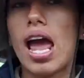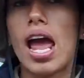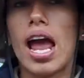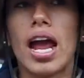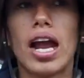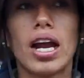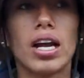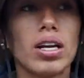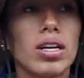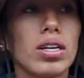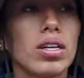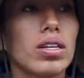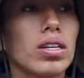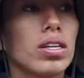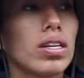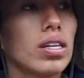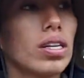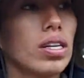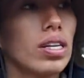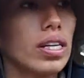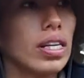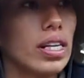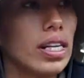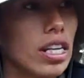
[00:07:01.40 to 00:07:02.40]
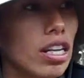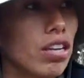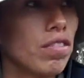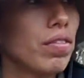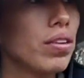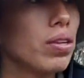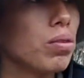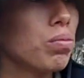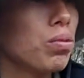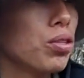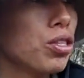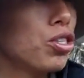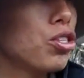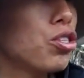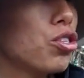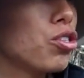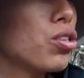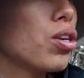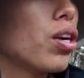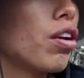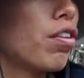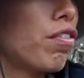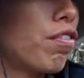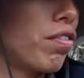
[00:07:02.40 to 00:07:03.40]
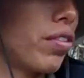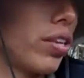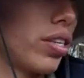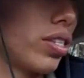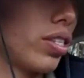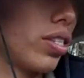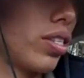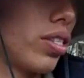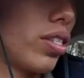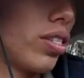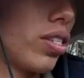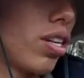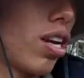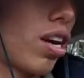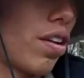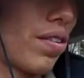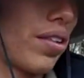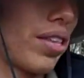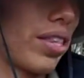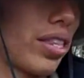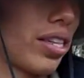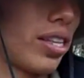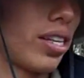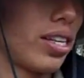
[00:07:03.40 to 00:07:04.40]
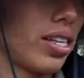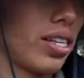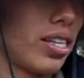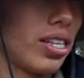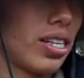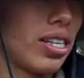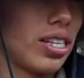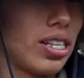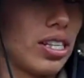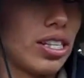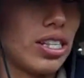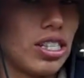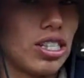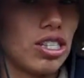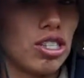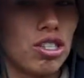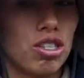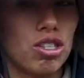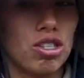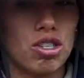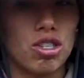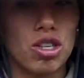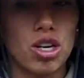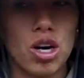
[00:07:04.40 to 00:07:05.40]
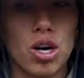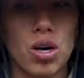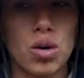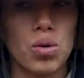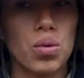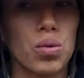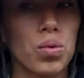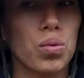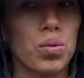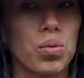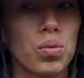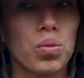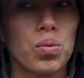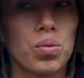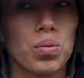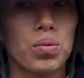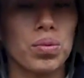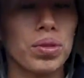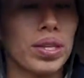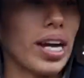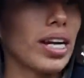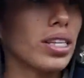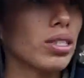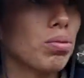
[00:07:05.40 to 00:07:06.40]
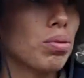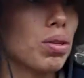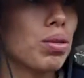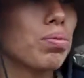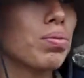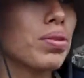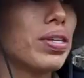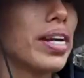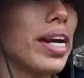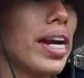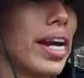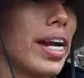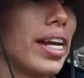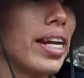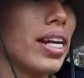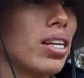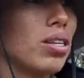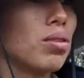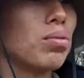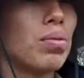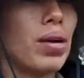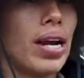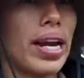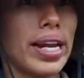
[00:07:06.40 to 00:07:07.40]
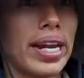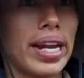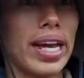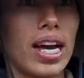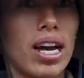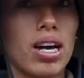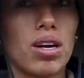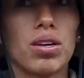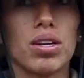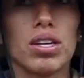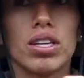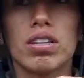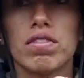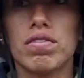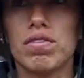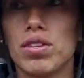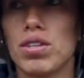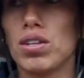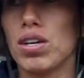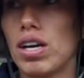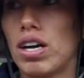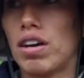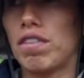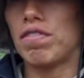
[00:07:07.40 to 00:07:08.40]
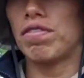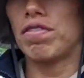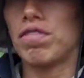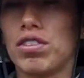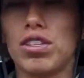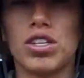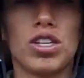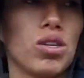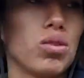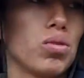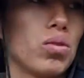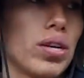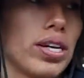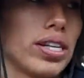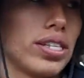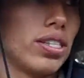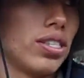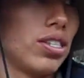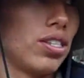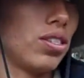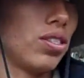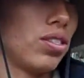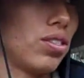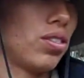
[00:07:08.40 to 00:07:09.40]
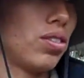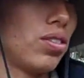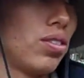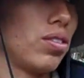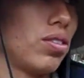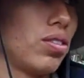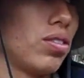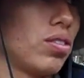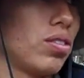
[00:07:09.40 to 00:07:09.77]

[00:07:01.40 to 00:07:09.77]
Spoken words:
and living with 2 girlfriends currently. So that's where we're heading right now if you have no questions.